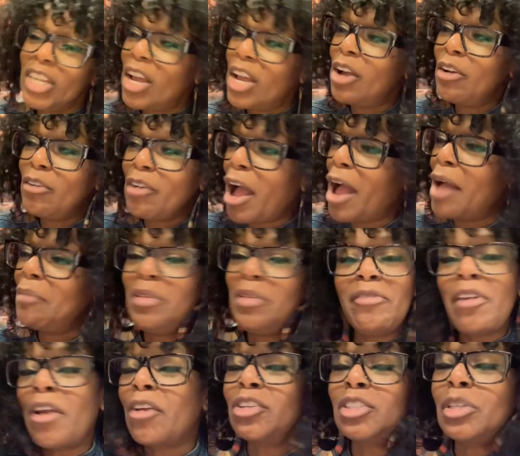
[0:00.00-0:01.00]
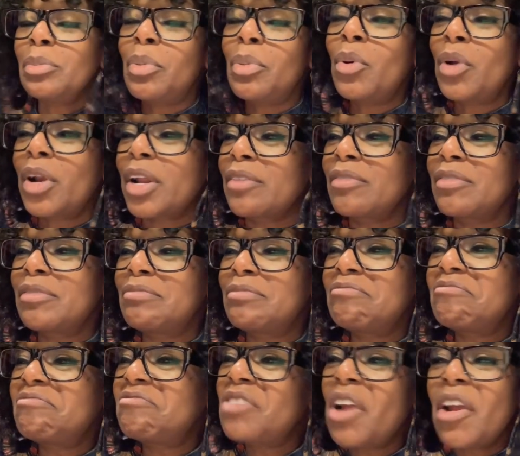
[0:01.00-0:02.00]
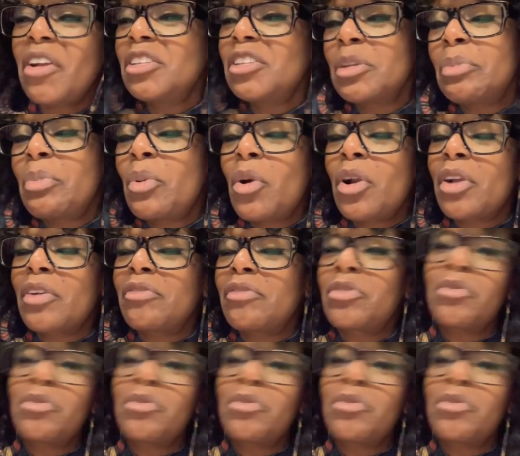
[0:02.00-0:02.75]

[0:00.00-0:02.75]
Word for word: know, I've been very supportive, very supportive